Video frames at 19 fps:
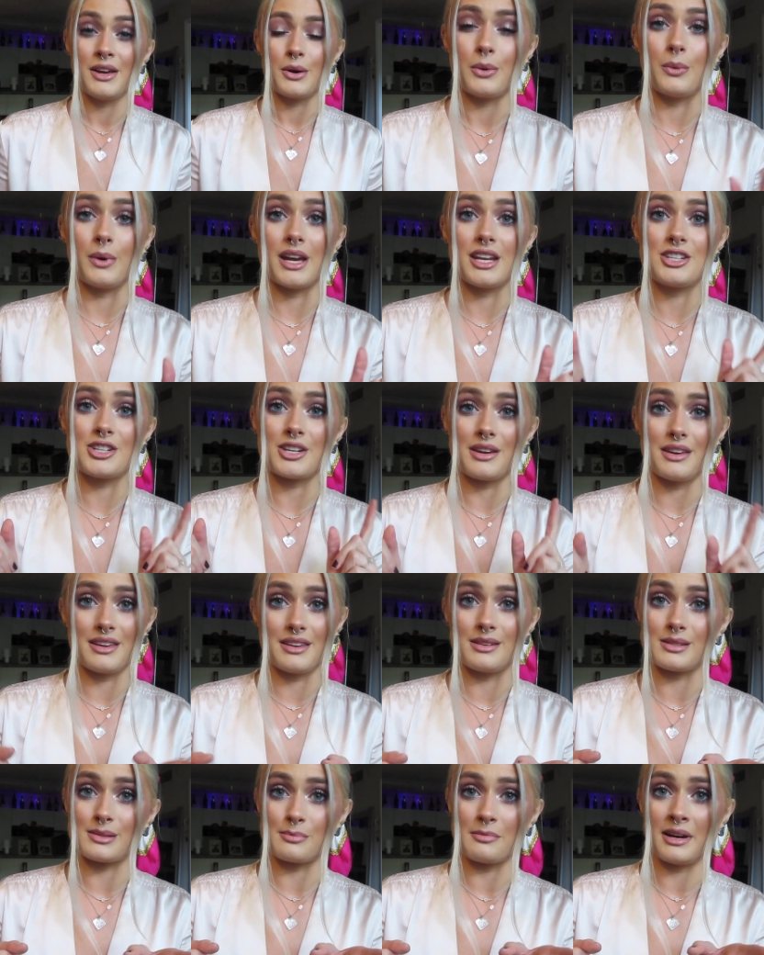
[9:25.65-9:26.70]
which
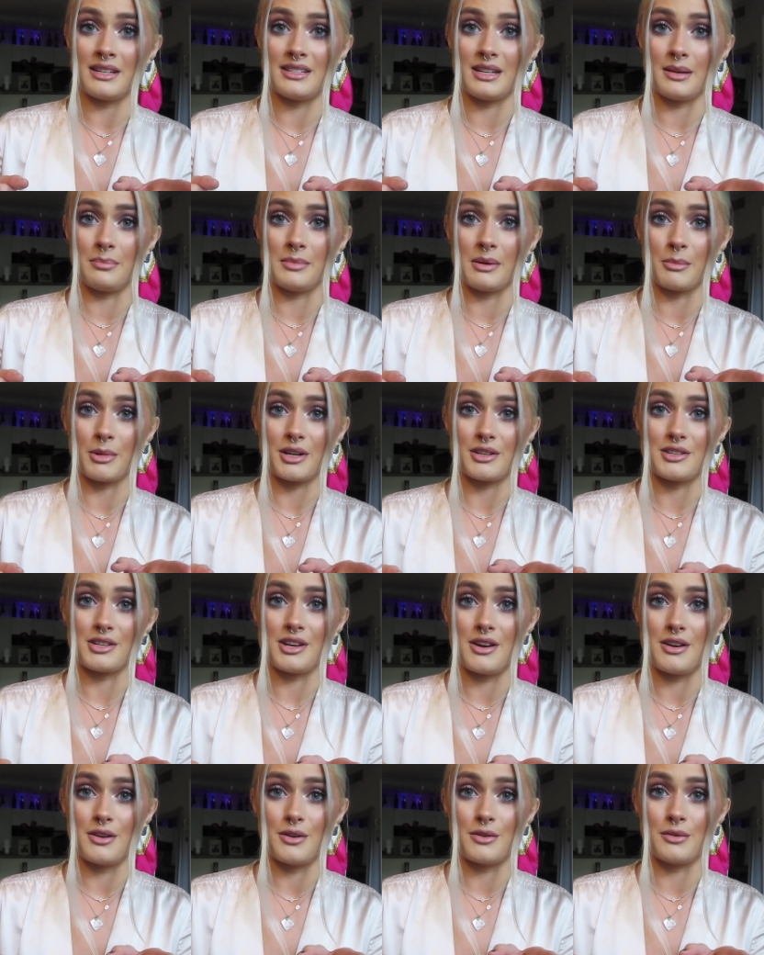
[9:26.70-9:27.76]
is my tip number
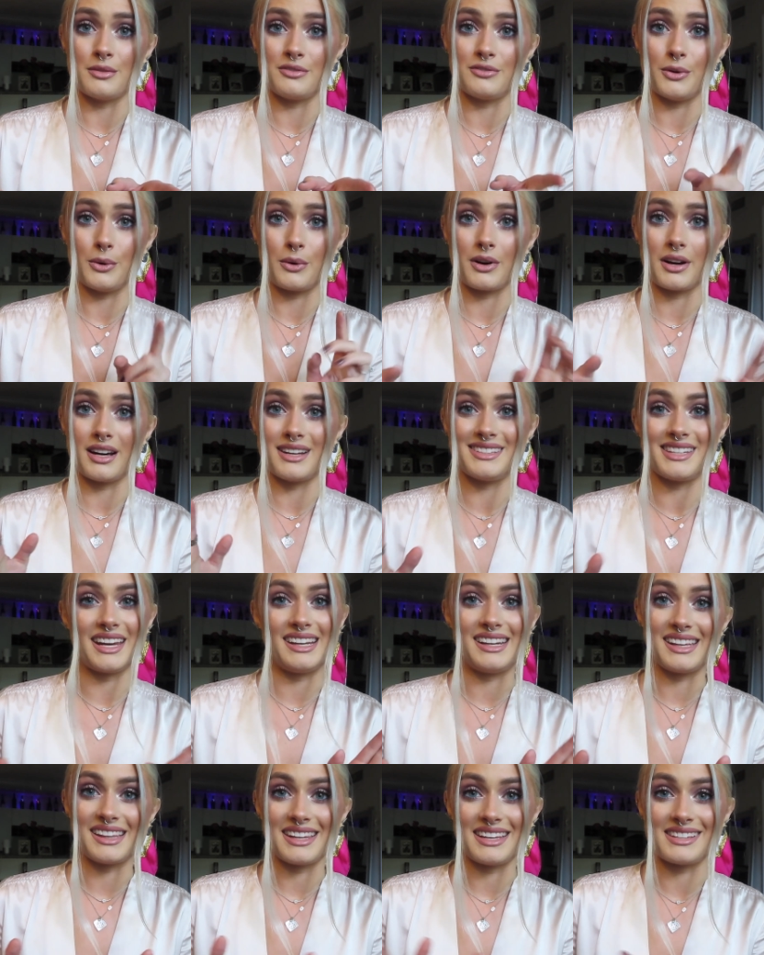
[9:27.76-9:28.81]
2 for
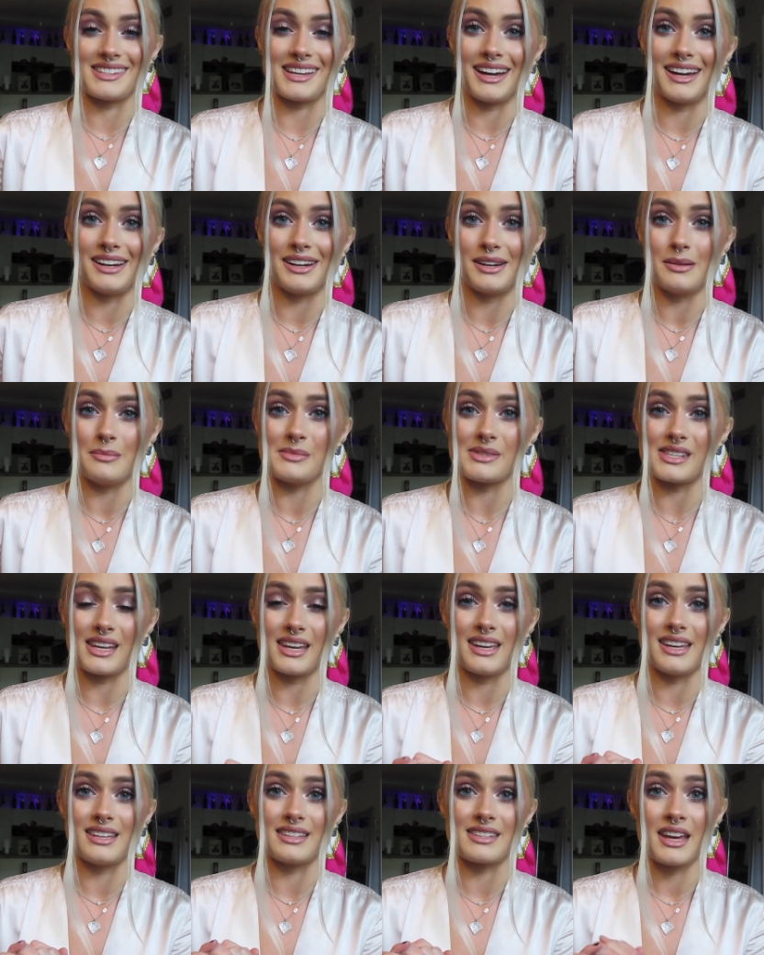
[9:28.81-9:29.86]
attaining these items,
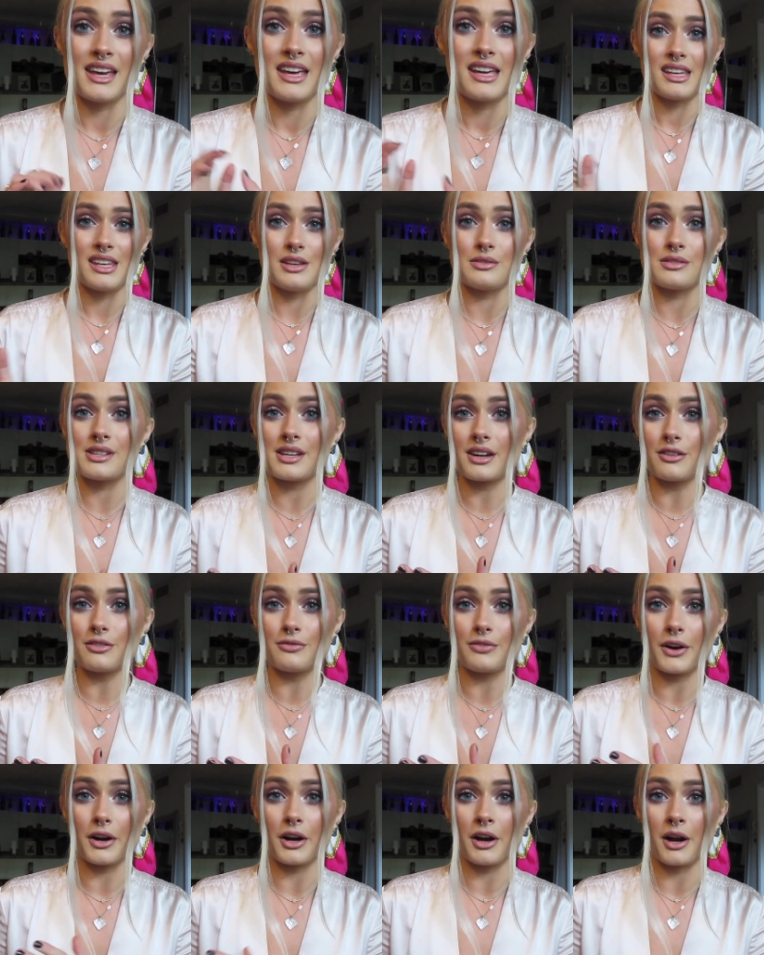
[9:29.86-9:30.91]
is using
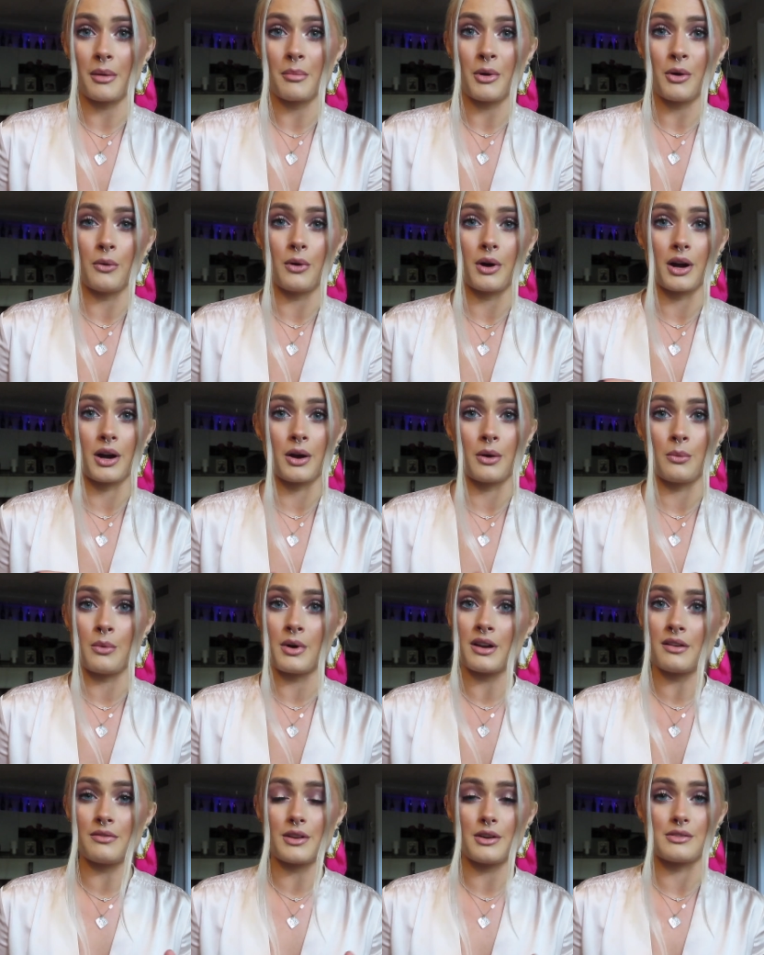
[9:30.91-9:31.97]
Affirm or
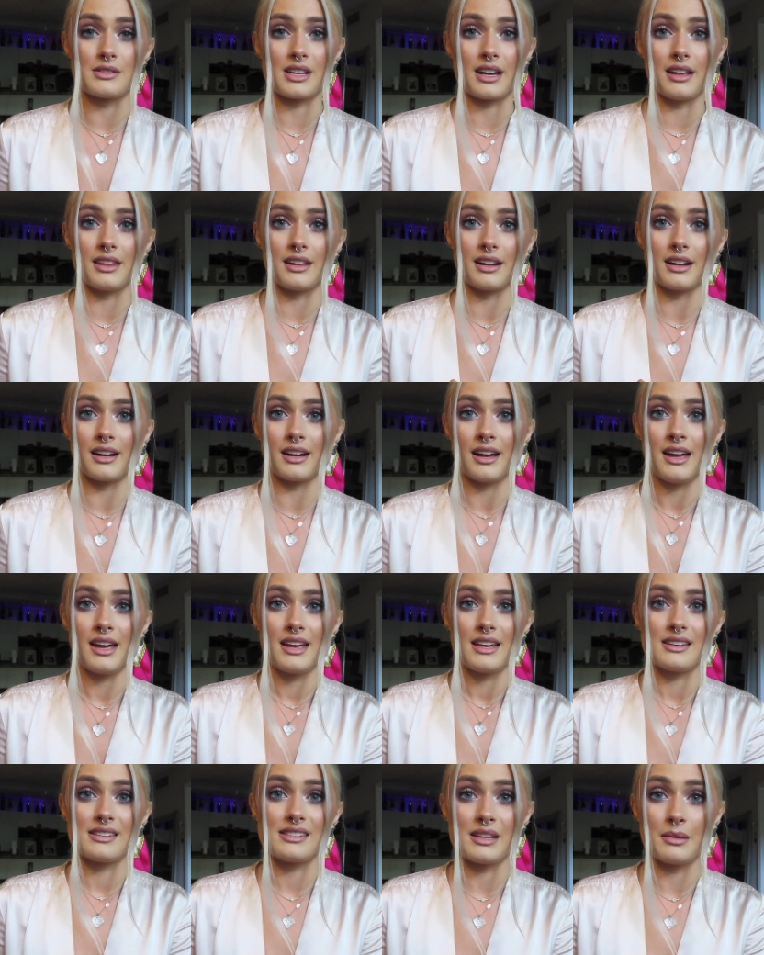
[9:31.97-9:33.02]
one of those other
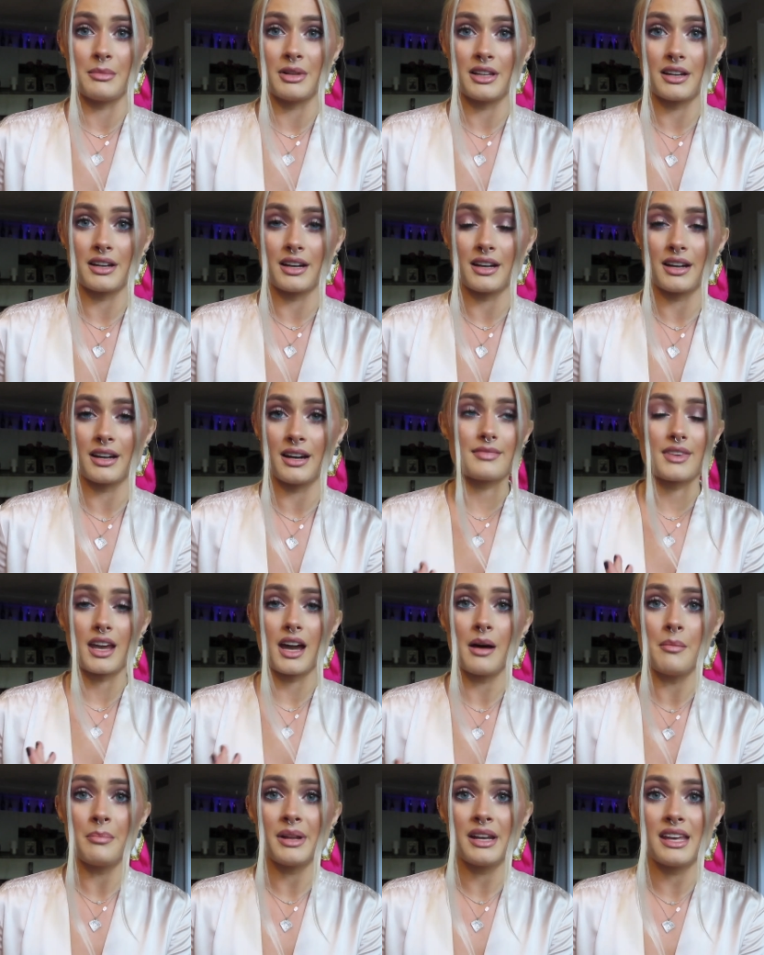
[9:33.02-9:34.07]
similar
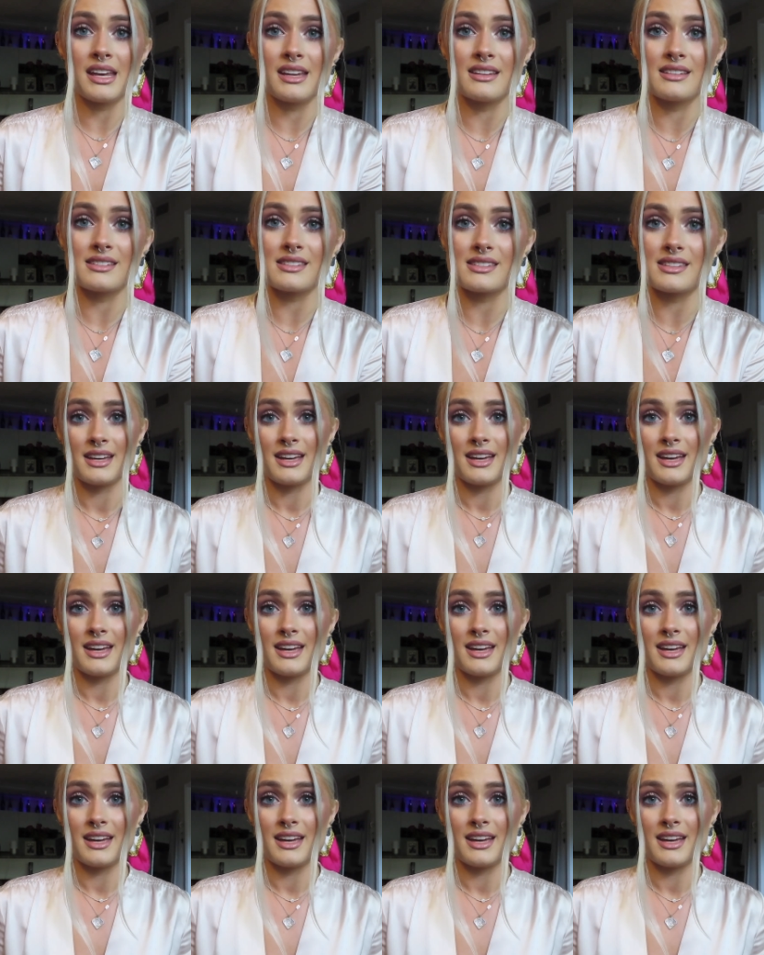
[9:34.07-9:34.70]
companies.